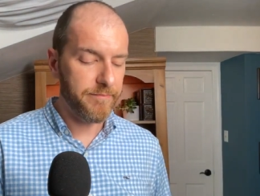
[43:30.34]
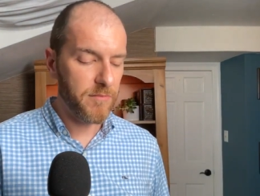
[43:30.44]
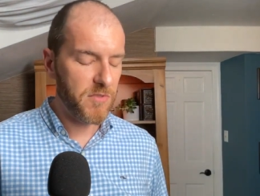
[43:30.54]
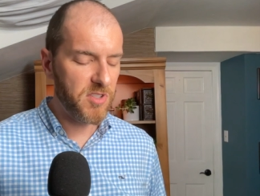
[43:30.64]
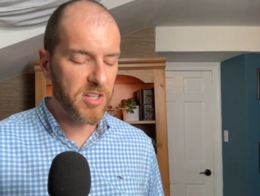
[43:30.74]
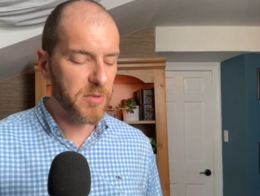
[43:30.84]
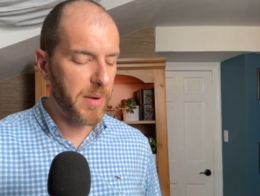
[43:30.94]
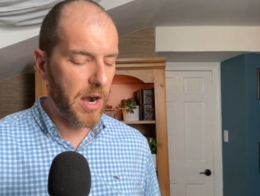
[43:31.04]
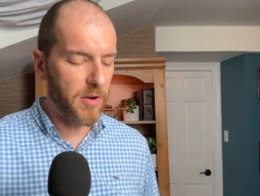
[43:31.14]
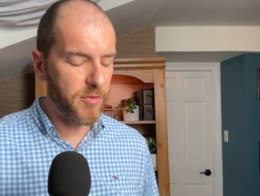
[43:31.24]
Such a
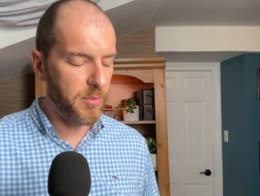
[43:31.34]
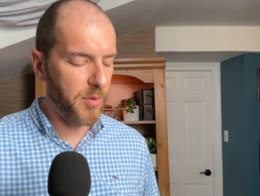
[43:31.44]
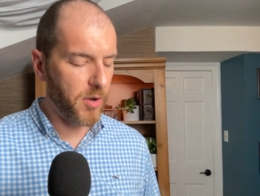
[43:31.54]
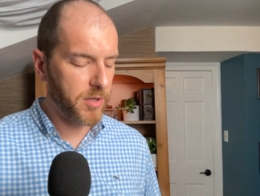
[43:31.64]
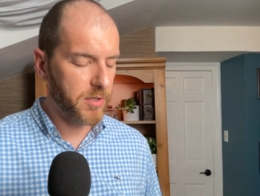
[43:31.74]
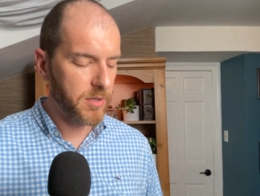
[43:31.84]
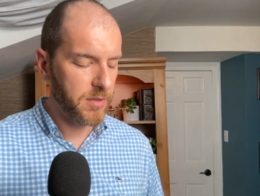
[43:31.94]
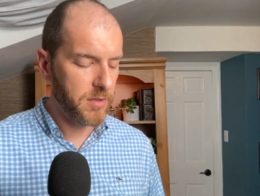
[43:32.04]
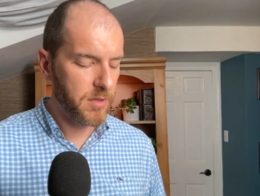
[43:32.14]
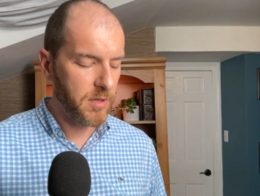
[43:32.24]
powerful book,
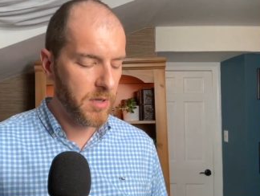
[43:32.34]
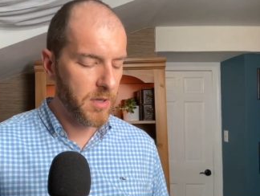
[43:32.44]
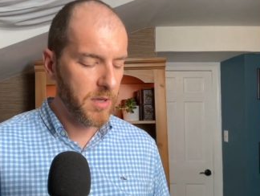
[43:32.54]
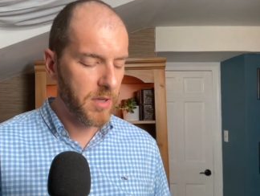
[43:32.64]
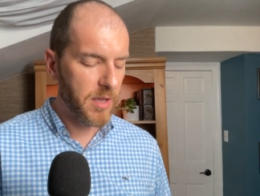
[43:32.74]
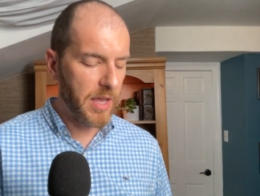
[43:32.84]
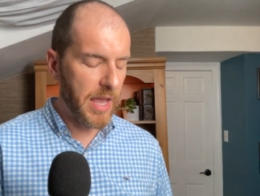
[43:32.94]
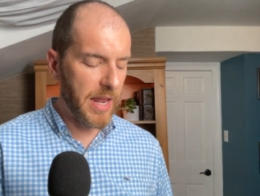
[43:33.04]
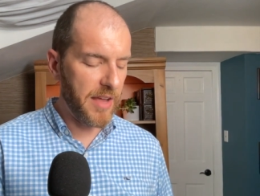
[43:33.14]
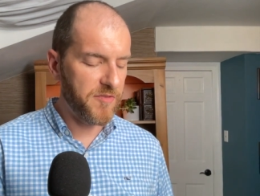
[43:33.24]

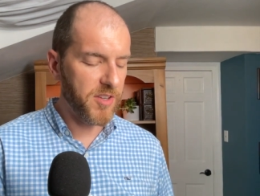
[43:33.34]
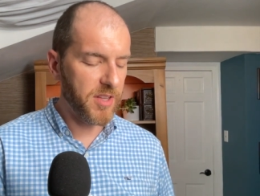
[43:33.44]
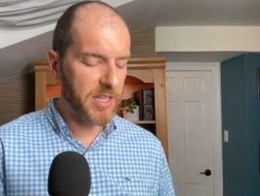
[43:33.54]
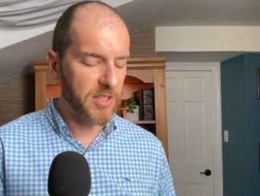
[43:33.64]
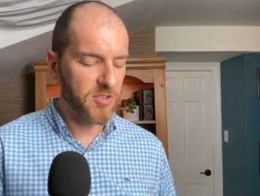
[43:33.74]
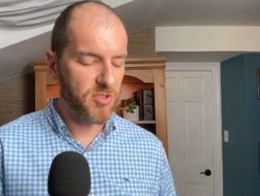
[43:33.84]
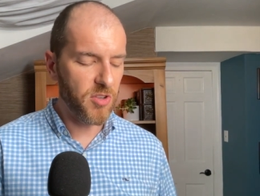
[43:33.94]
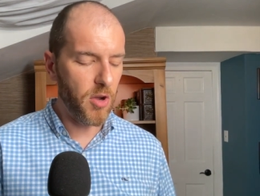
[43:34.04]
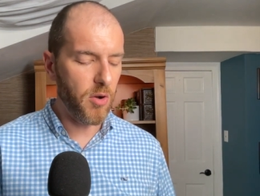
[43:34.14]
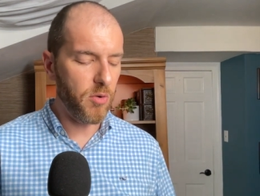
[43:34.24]
and I feel like it
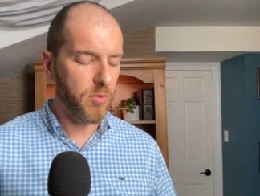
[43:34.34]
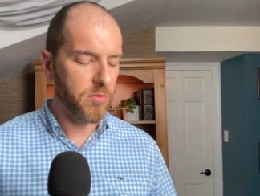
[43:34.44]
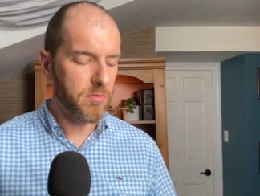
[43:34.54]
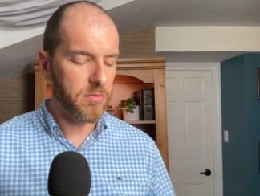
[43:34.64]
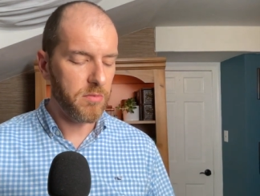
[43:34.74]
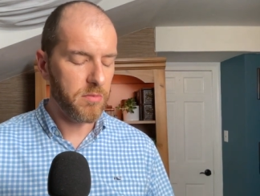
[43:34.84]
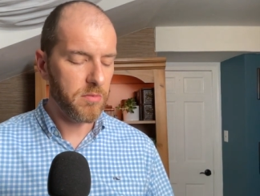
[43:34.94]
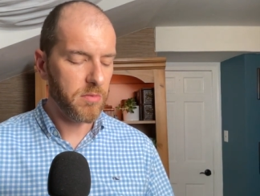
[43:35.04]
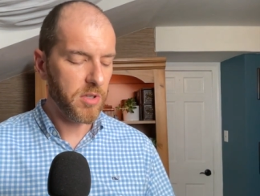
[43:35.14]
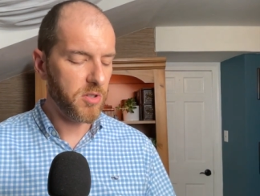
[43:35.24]

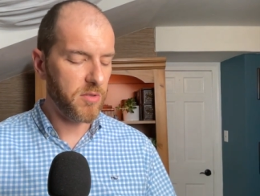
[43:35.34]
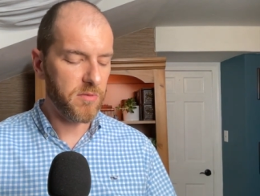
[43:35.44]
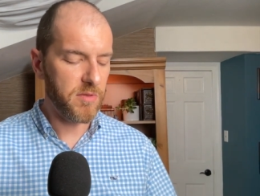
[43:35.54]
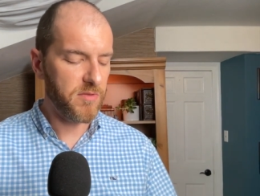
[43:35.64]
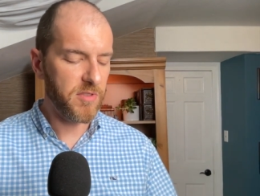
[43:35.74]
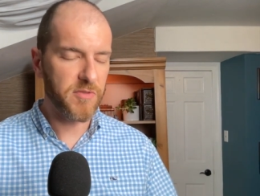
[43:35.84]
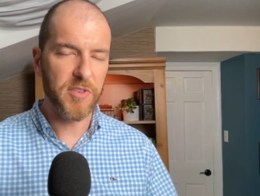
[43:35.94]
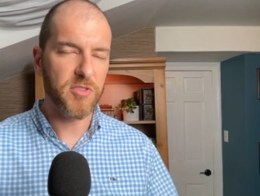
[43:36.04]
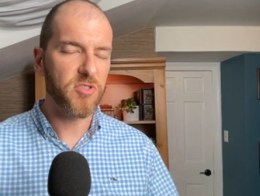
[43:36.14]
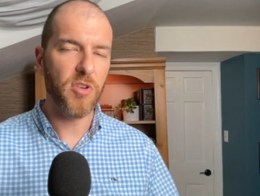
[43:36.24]
just
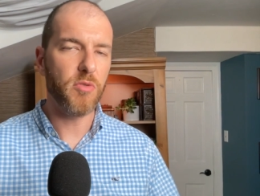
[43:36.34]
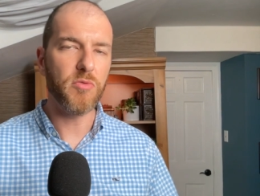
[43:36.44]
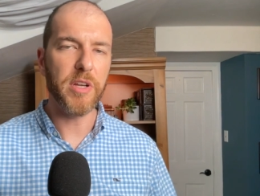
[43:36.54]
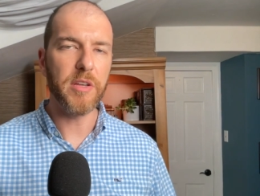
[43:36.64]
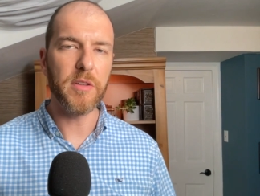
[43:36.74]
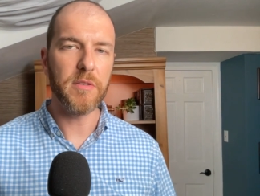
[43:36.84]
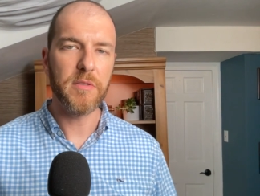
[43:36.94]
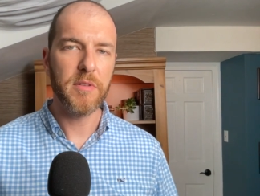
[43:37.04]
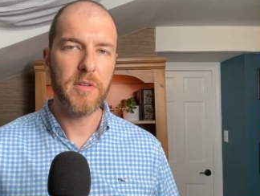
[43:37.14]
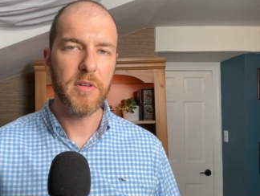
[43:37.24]
feels so real,
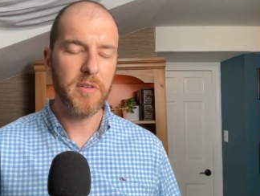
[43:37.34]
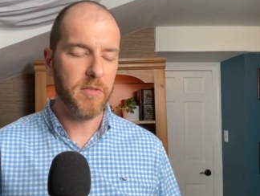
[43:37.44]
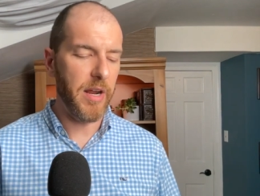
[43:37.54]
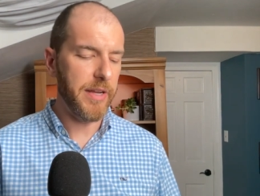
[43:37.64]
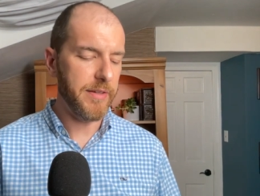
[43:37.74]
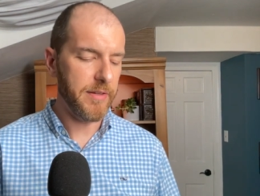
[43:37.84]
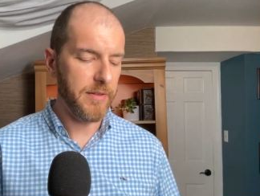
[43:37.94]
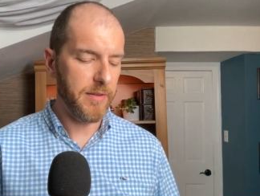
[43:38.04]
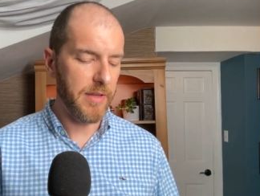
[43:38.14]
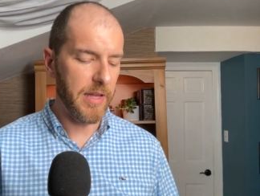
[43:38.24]
right?
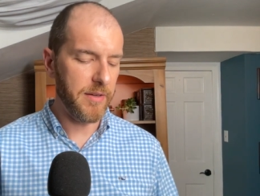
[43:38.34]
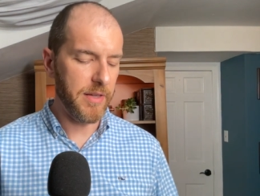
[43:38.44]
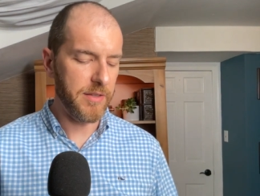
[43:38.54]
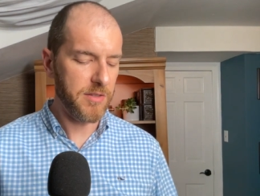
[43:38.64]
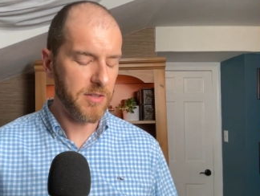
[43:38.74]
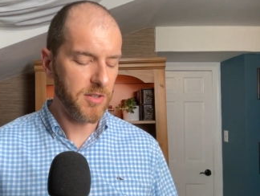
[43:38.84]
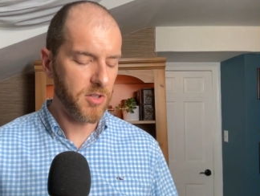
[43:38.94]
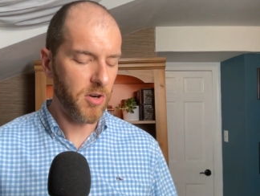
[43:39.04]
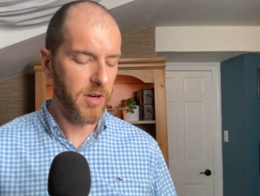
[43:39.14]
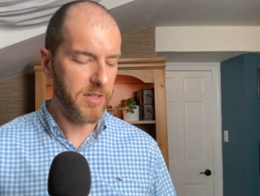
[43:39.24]
That it's just
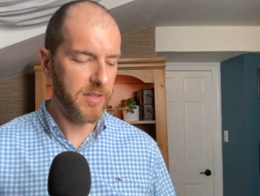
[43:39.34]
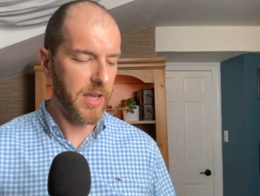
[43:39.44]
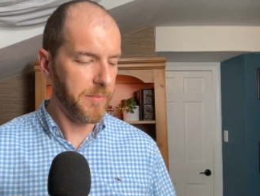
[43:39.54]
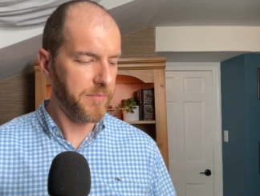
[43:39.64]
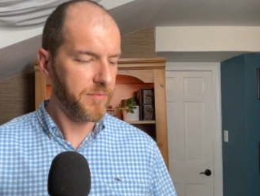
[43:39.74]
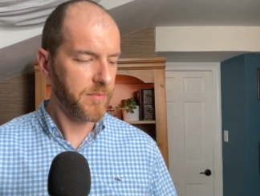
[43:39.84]
occurring to them,